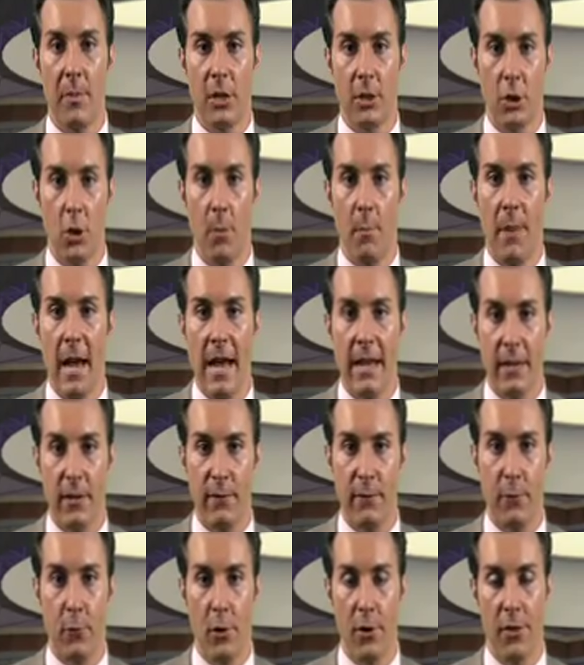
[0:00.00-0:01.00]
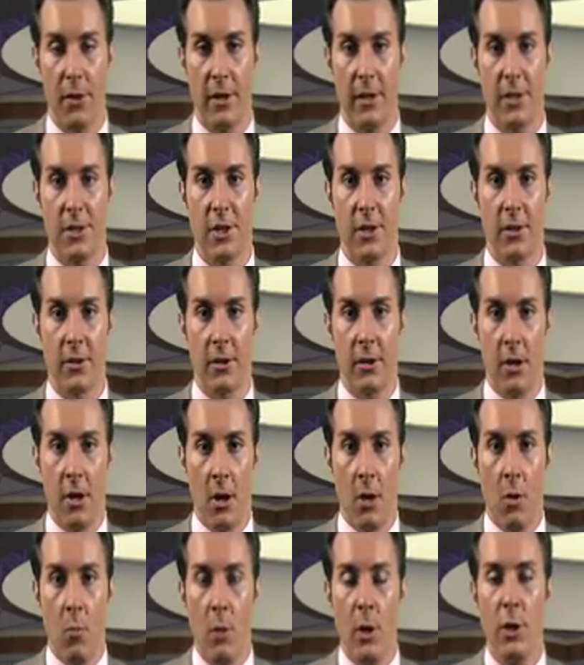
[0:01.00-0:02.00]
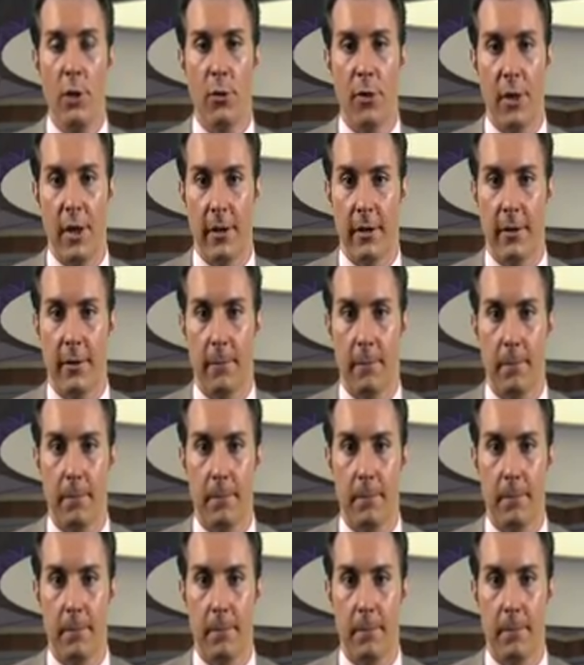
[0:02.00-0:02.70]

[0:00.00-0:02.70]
to go back and forth at each other. What do you think?